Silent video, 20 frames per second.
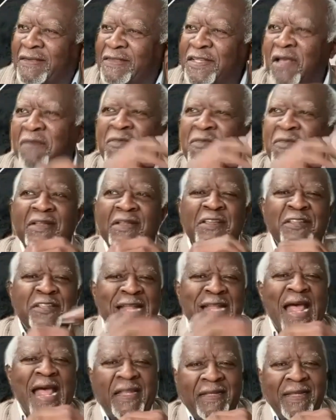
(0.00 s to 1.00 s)
some
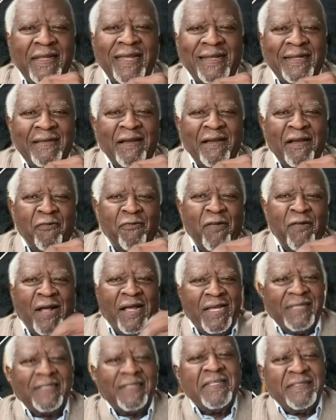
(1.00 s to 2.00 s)
understanding of
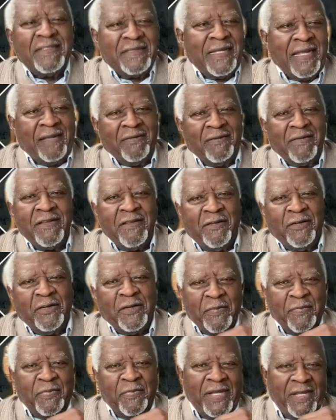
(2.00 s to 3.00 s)
why it is that the
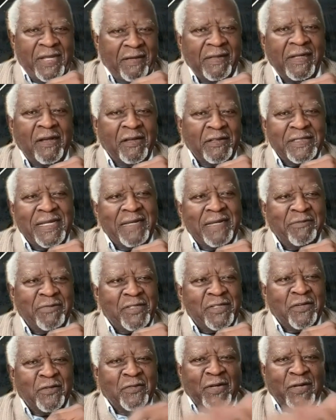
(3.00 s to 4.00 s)
European now
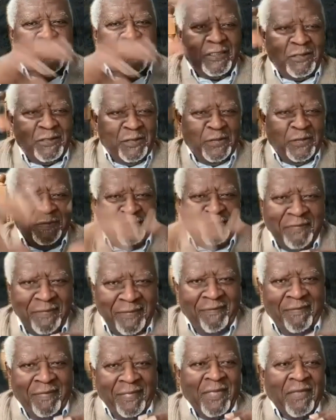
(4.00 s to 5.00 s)
seems to want to
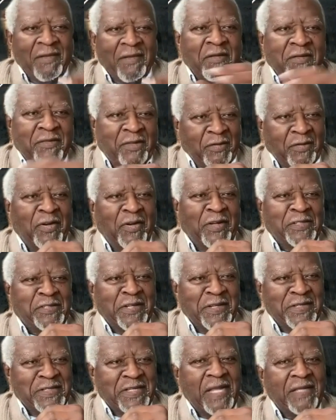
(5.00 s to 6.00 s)
crush
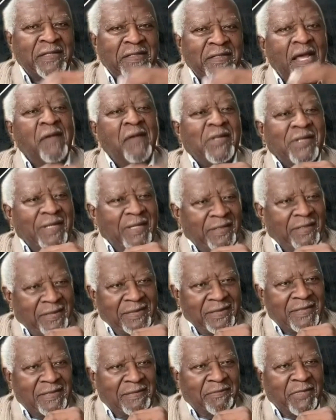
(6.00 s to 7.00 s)
us and dominate
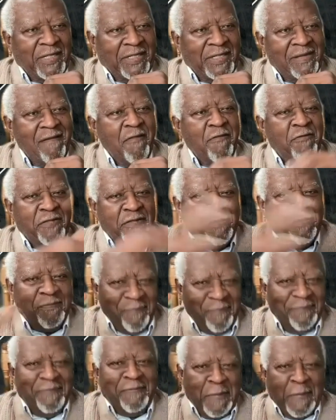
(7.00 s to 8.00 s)
us, because
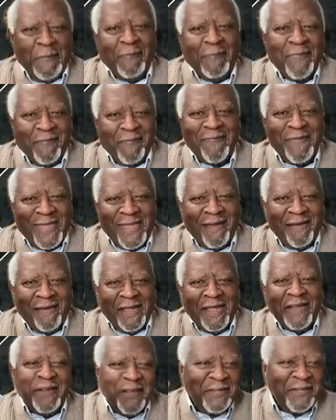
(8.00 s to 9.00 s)

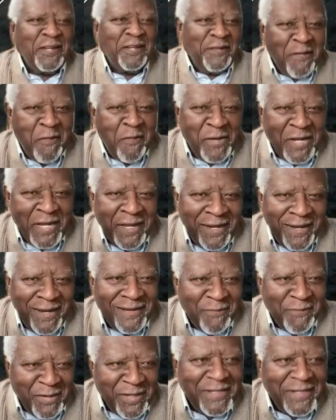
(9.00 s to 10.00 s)
initially
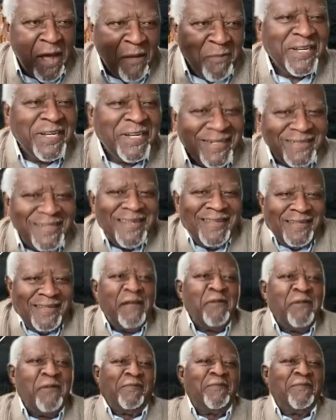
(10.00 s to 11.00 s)
we dominated
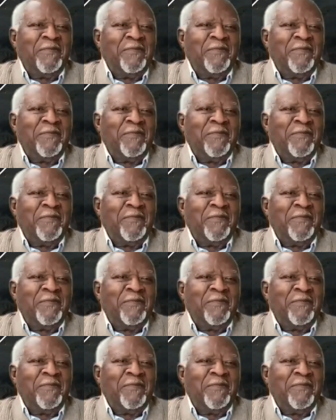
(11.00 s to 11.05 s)
them